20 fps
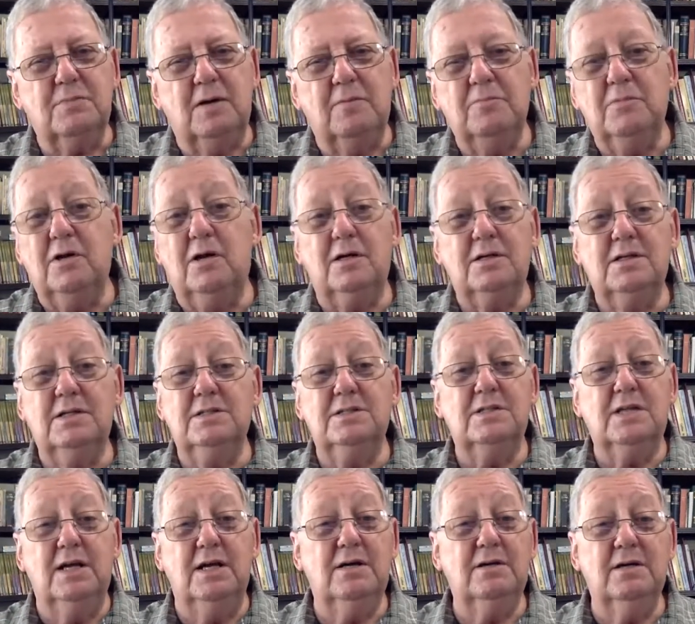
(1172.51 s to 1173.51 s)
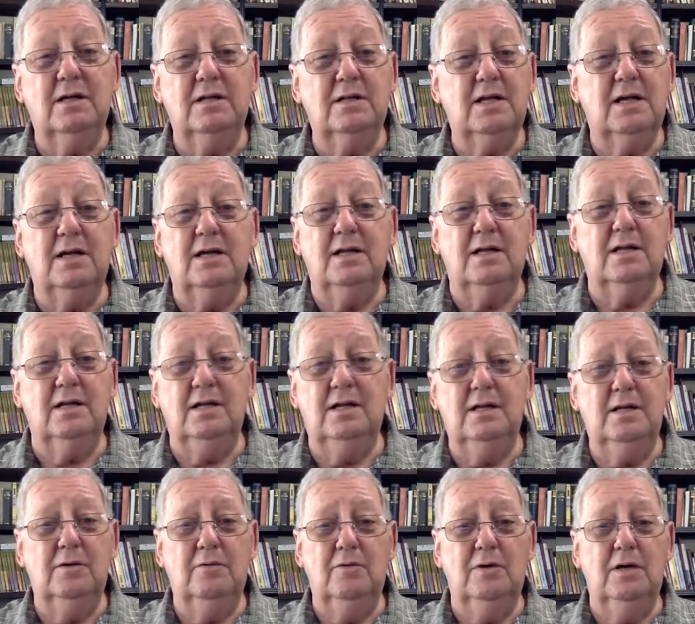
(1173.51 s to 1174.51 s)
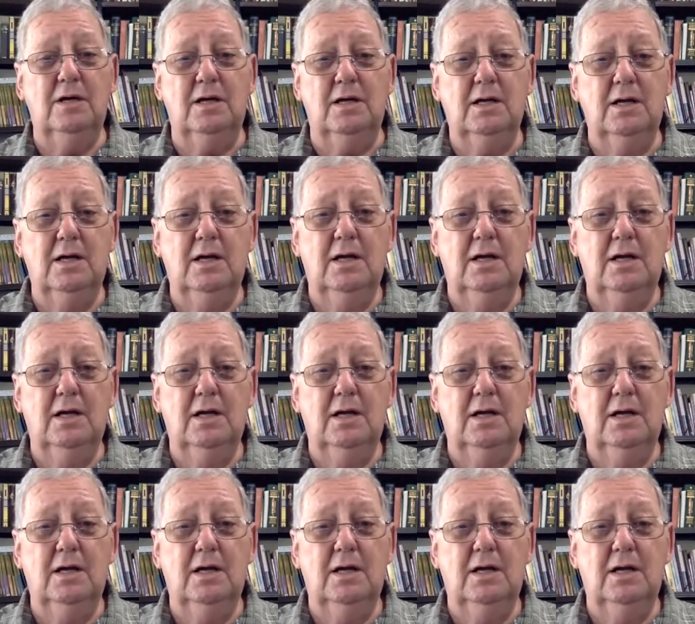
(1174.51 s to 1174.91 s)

I'm not discounting that in any way.